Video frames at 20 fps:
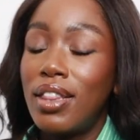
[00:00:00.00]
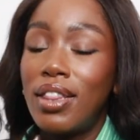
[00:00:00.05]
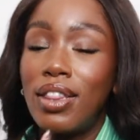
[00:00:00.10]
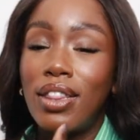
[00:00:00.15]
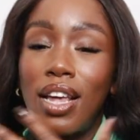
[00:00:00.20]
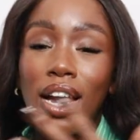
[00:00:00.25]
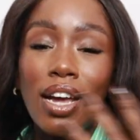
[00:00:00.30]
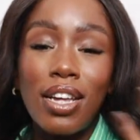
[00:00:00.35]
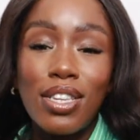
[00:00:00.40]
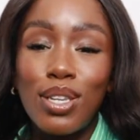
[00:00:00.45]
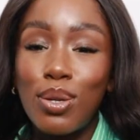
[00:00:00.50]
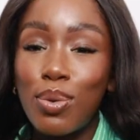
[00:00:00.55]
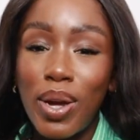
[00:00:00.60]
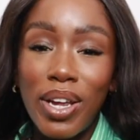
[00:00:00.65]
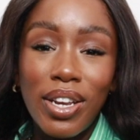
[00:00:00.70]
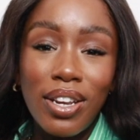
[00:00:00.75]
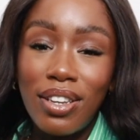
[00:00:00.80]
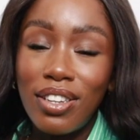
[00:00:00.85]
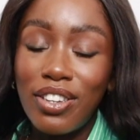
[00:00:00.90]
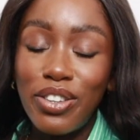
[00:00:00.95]
that's
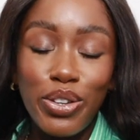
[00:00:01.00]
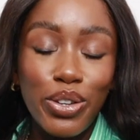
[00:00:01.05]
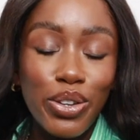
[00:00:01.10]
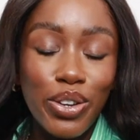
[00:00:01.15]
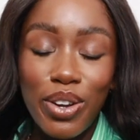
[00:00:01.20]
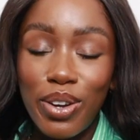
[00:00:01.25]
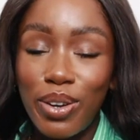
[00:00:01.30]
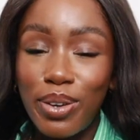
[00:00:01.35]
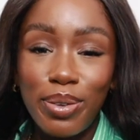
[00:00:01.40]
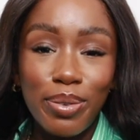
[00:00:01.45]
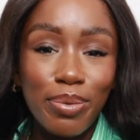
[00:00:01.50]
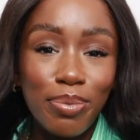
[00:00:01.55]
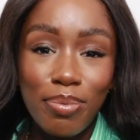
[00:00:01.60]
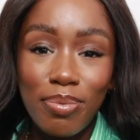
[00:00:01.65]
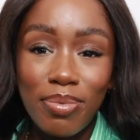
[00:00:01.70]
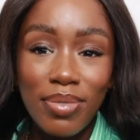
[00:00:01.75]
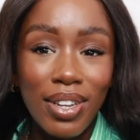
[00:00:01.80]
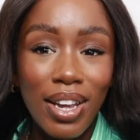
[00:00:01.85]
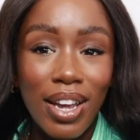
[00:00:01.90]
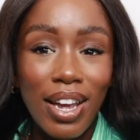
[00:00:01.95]
when you know
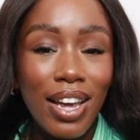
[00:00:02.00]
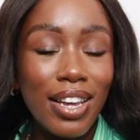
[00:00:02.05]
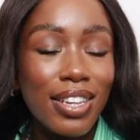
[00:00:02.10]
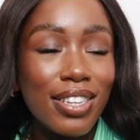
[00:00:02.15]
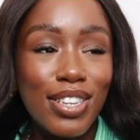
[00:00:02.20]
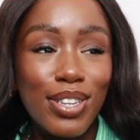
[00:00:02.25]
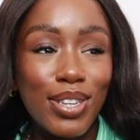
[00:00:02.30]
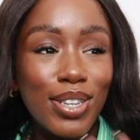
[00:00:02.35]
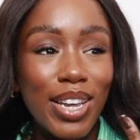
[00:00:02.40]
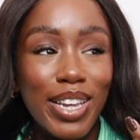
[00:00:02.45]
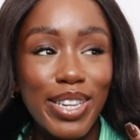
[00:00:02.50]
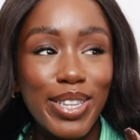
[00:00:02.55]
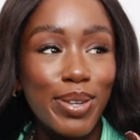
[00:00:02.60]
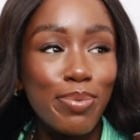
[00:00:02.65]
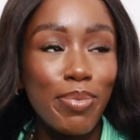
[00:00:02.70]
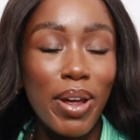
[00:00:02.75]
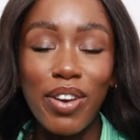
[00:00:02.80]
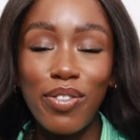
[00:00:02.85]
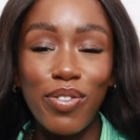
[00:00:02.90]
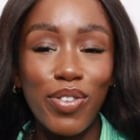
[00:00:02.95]
it's
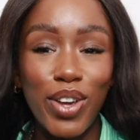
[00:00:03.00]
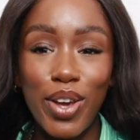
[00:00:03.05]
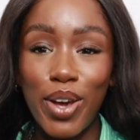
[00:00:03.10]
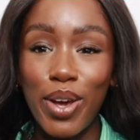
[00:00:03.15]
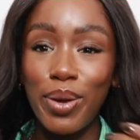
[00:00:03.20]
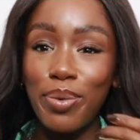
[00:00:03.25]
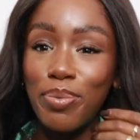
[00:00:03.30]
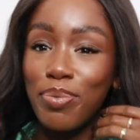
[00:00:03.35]
meant for you.